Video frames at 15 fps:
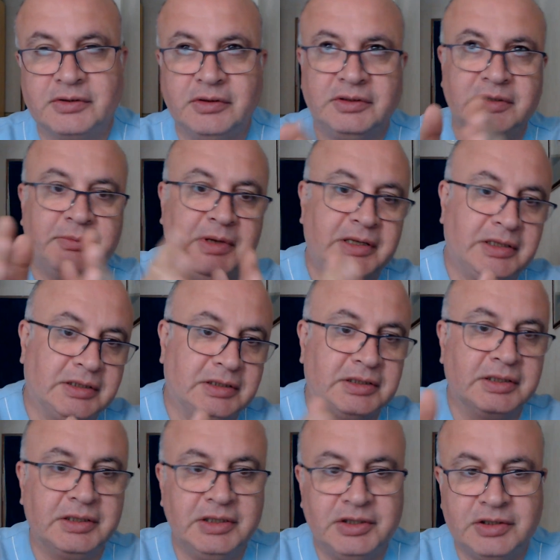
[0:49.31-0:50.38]
So it's a medical
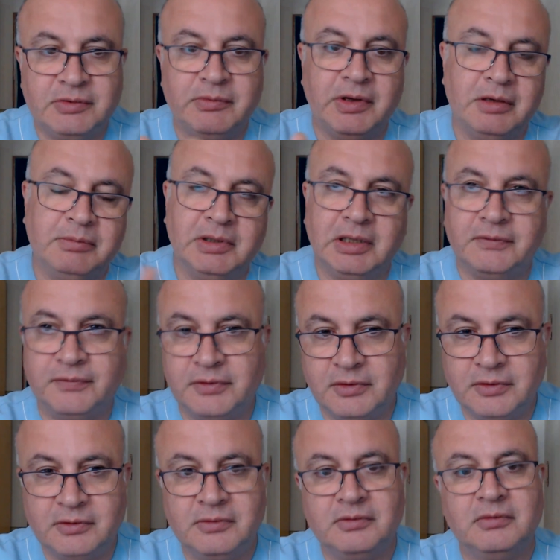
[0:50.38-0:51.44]
condition where blood
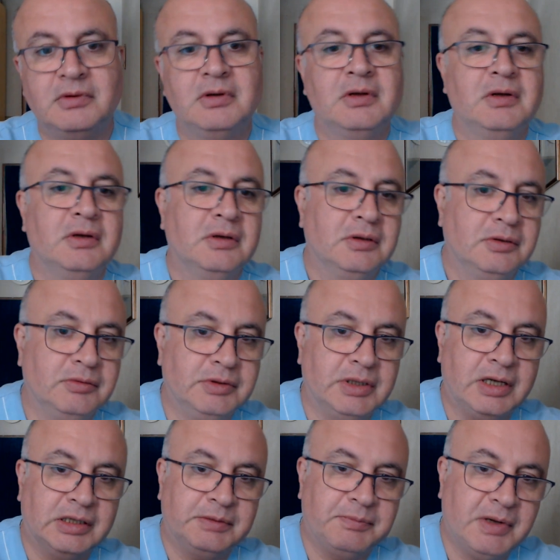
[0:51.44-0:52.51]
flow to
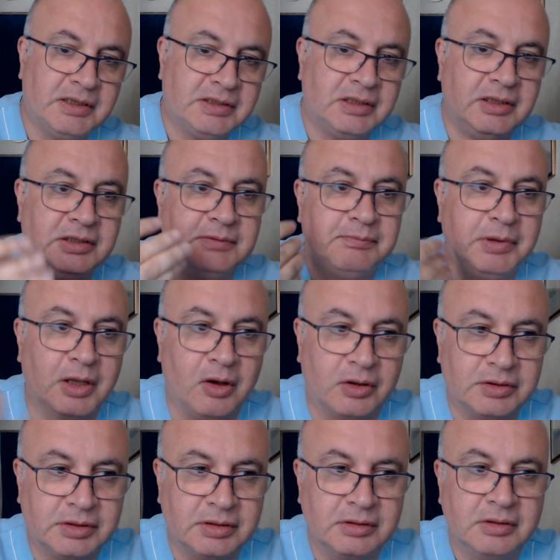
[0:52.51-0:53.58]
the heart muscle is
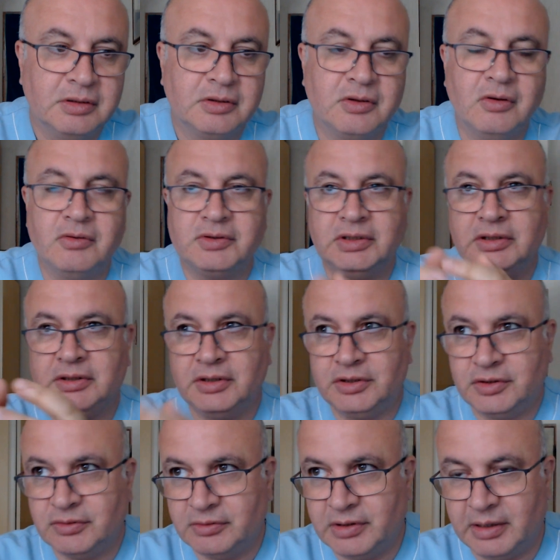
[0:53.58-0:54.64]
blocked, causing
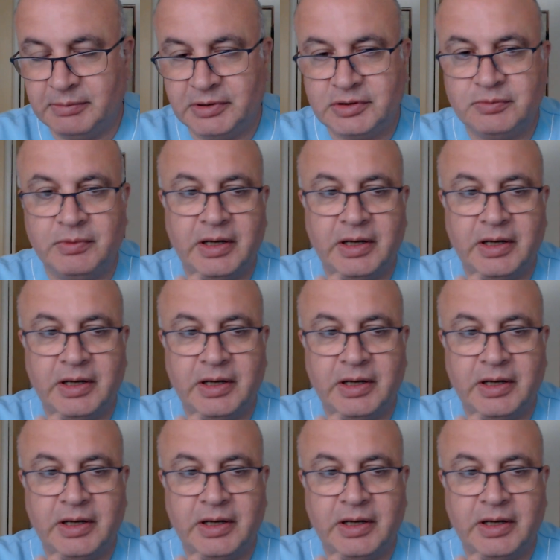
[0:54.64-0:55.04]
tissue damage.